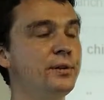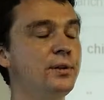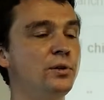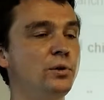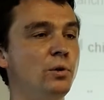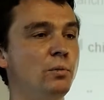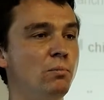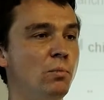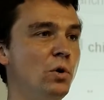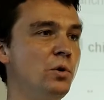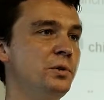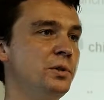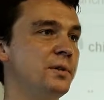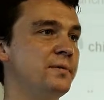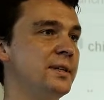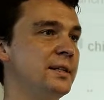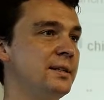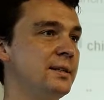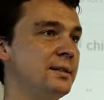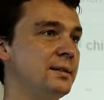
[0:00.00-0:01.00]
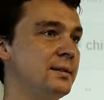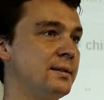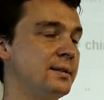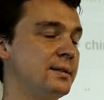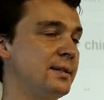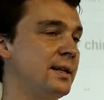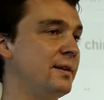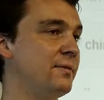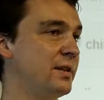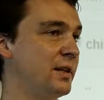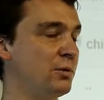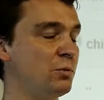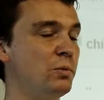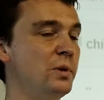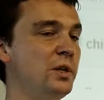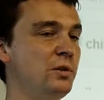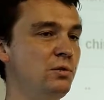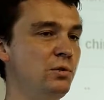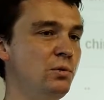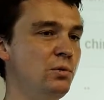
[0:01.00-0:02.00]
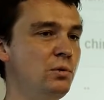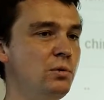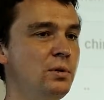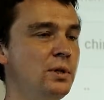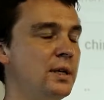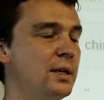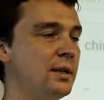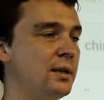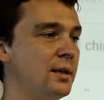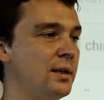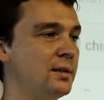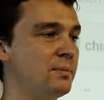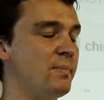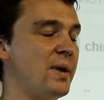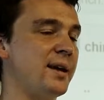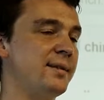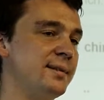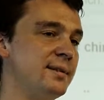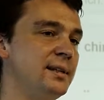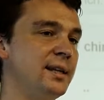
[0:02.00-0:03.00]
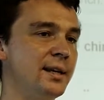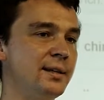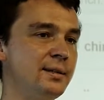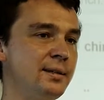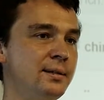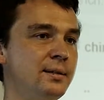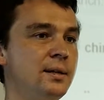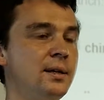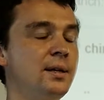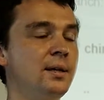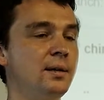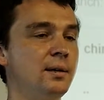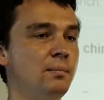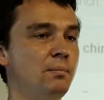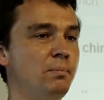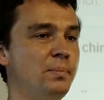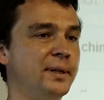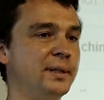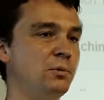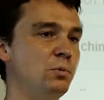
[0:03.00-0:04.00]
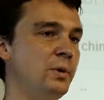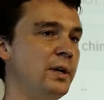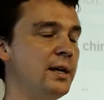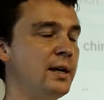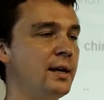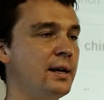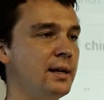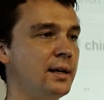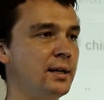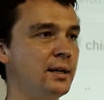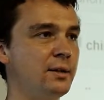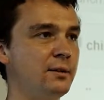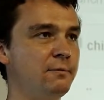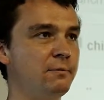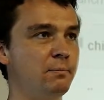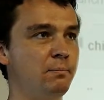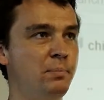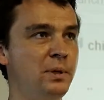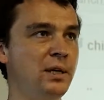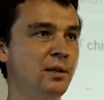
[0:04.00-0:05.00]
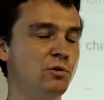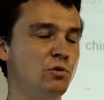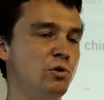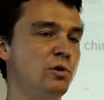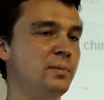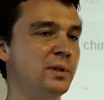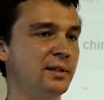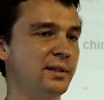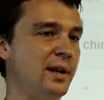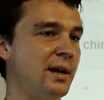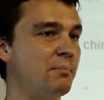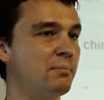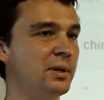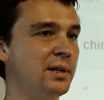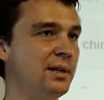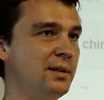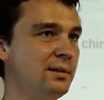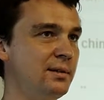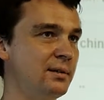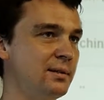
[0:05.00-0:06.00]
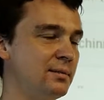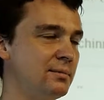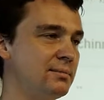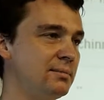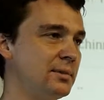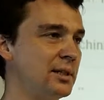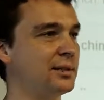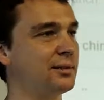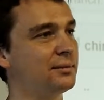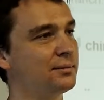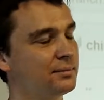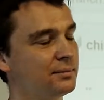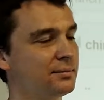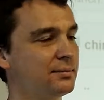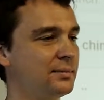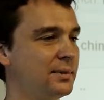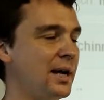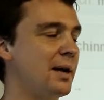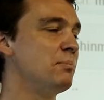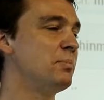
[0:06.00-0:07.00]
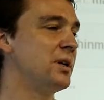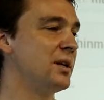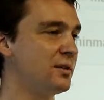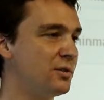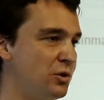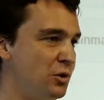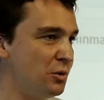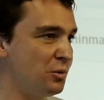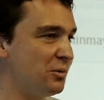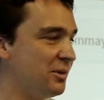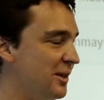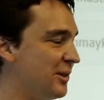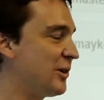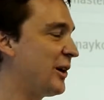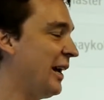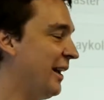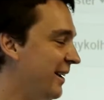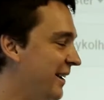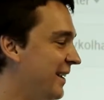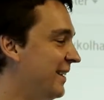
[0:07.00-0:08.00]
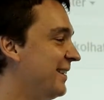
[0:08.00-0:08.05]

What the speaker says: most of the stuff that we do is masterless, but we have big German companies, well, companies too, okay,